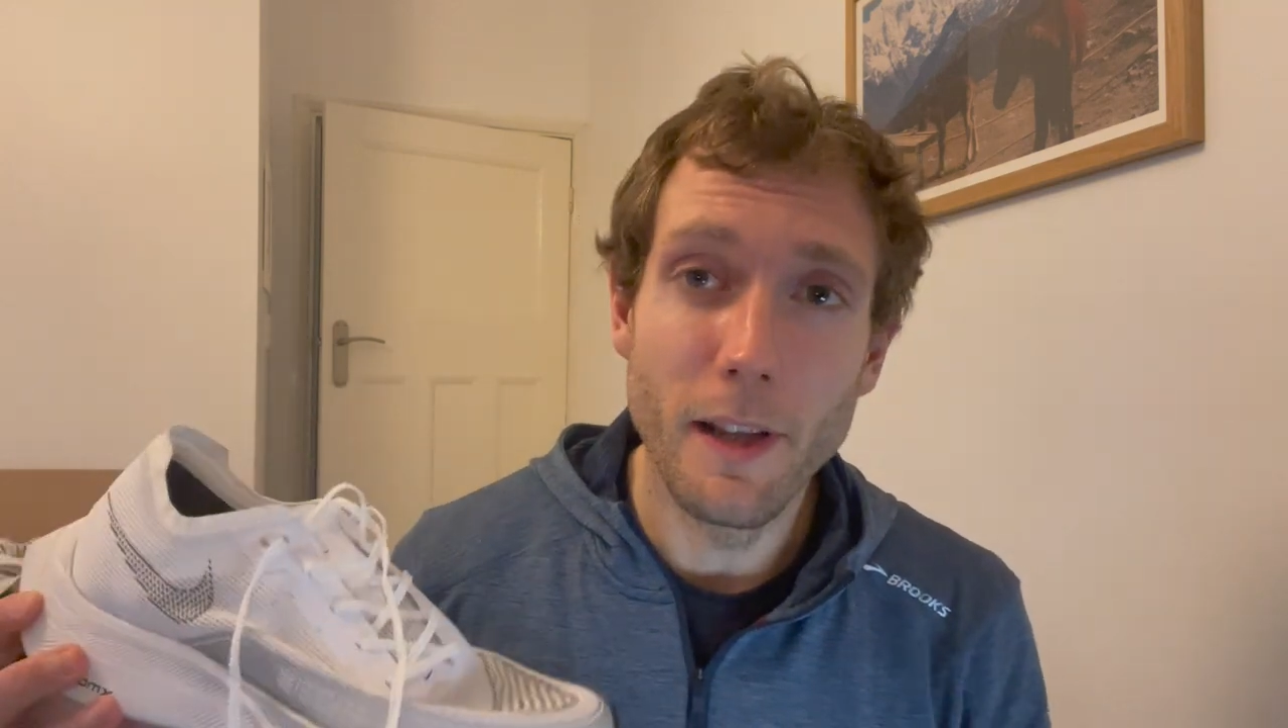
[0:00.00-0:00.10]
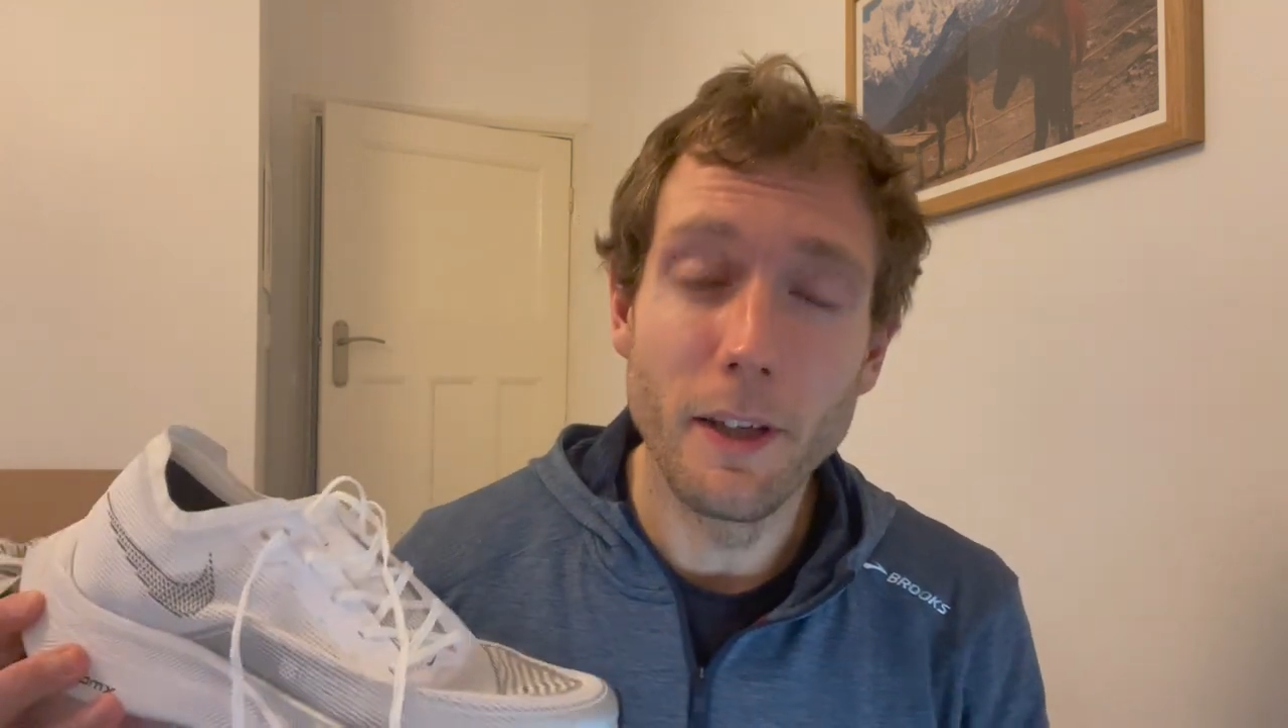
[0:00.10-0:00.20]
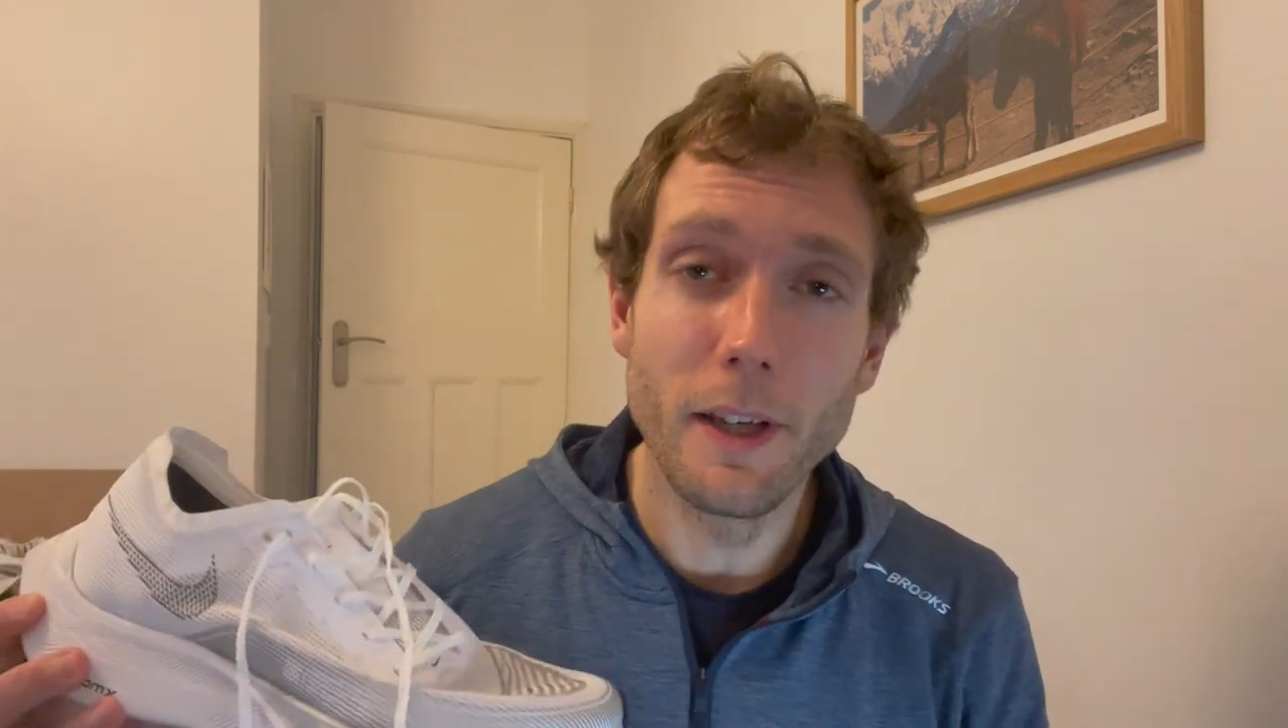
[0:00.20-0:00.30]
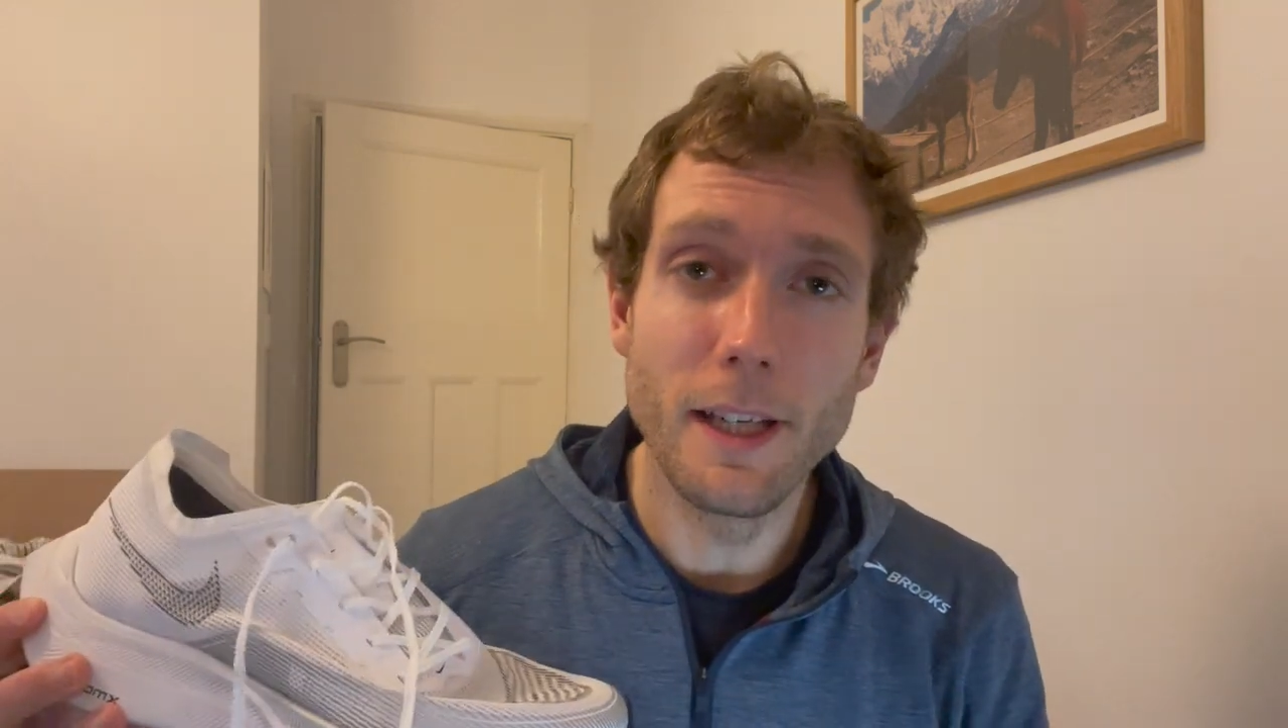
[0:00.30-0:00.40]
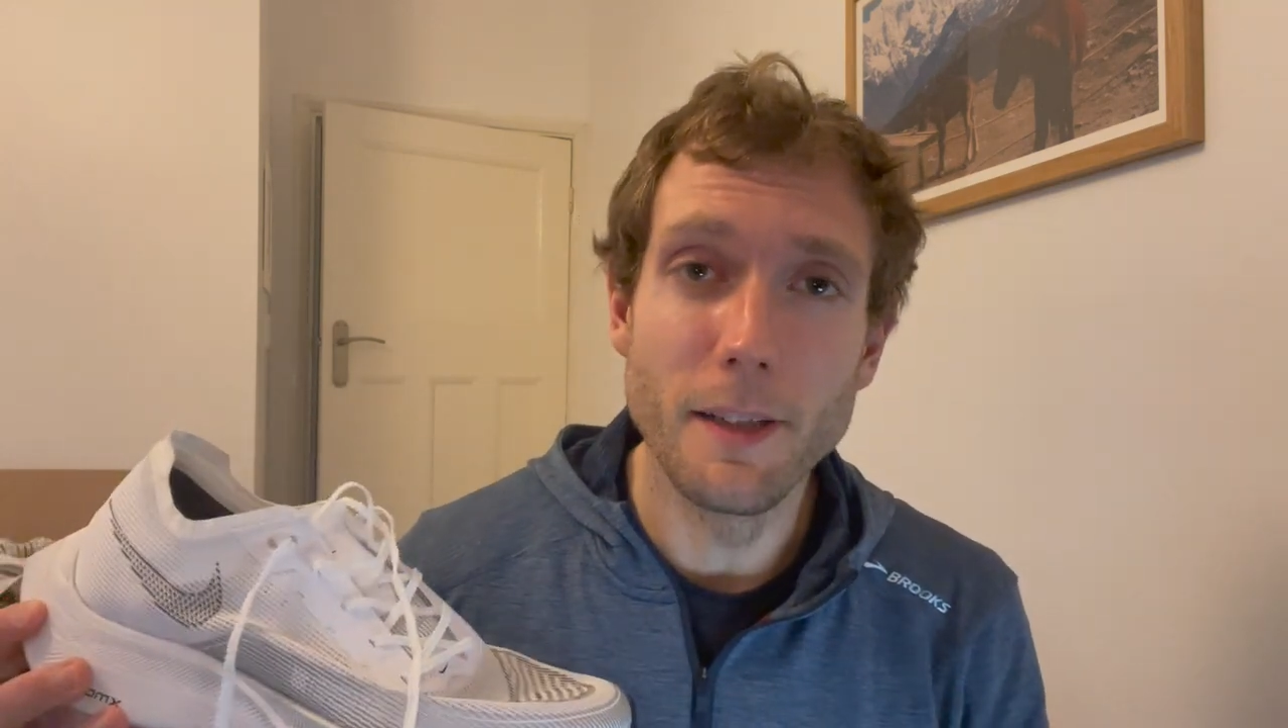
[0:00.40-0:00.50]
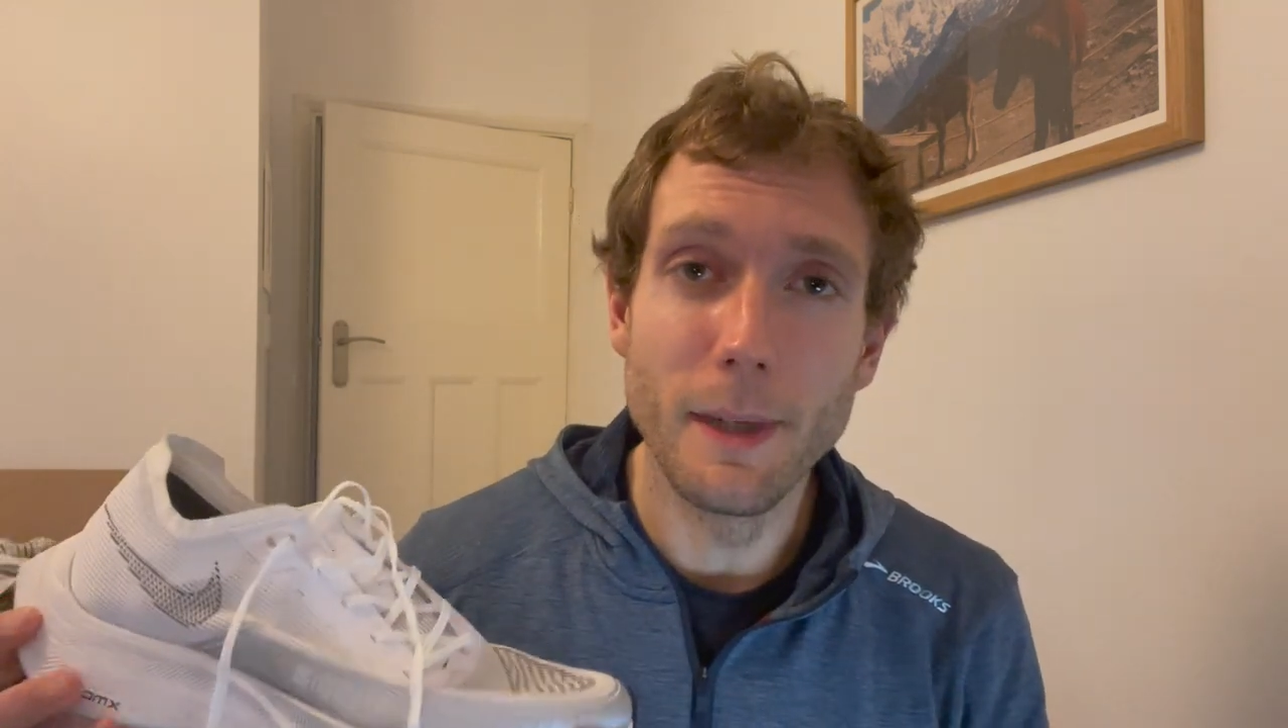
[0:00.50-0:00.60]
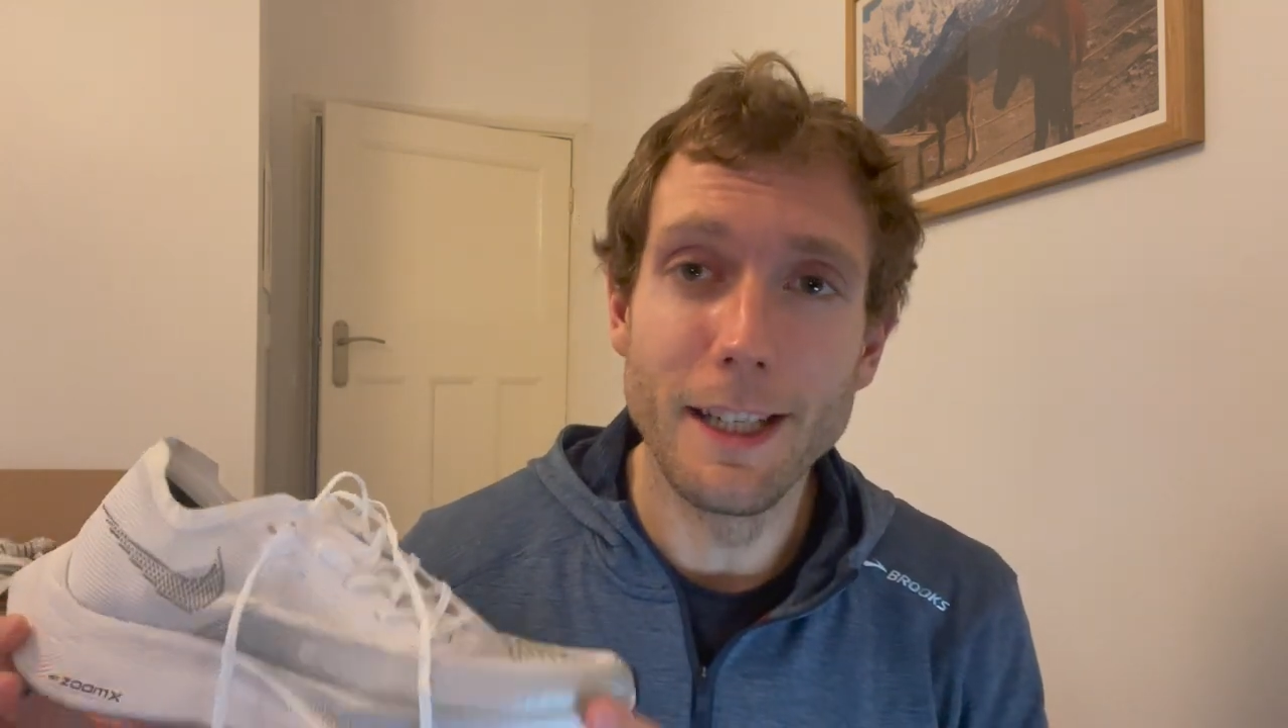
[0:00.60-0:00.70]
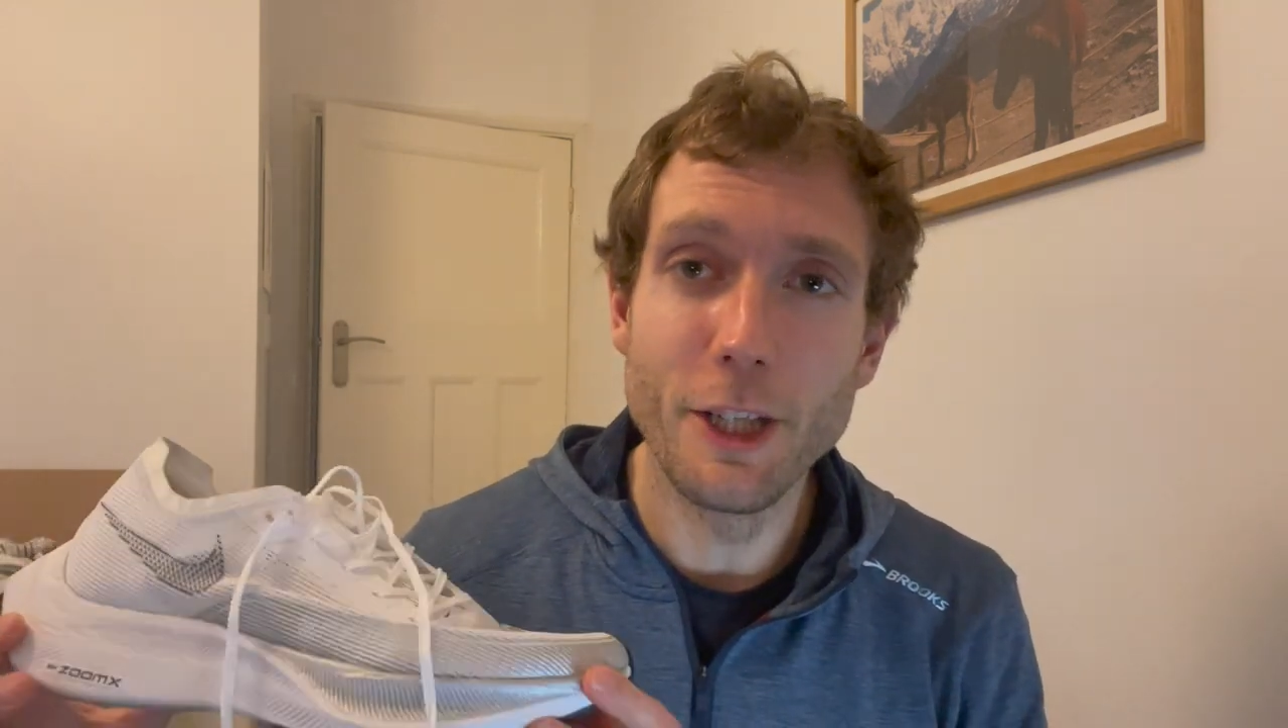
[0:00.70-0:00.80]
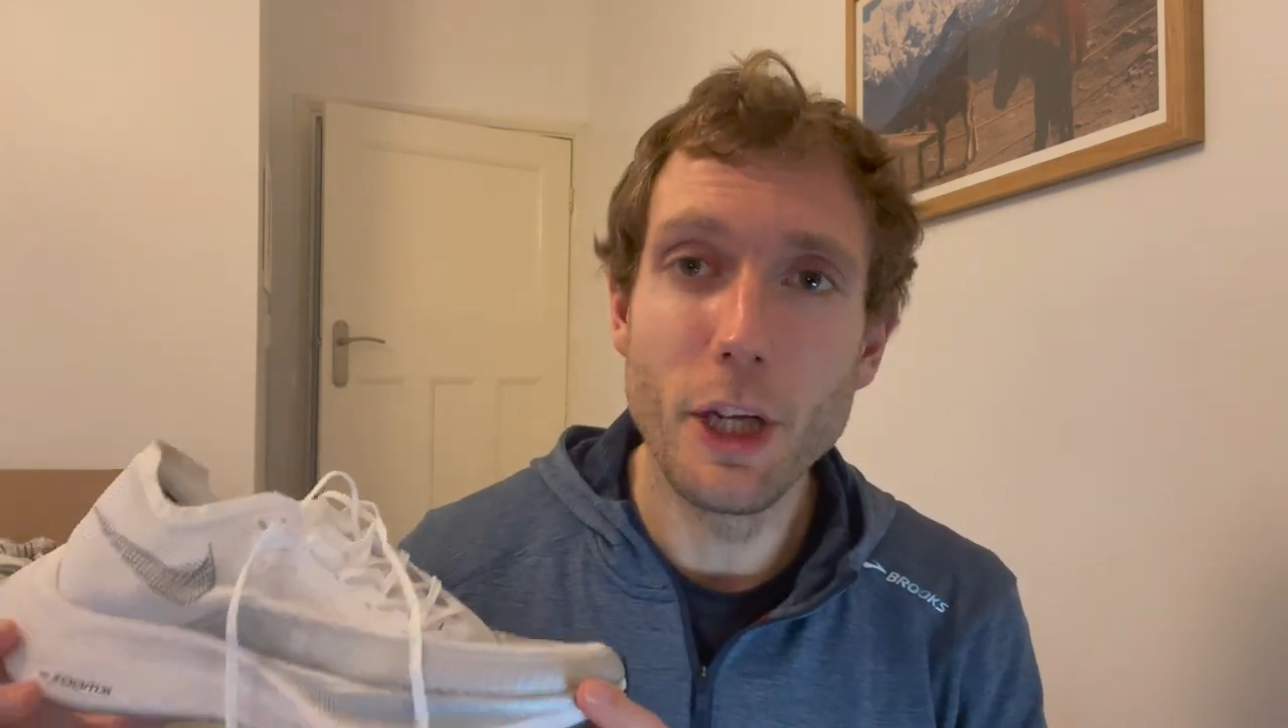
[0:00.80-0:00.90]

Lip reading: that Nike has made it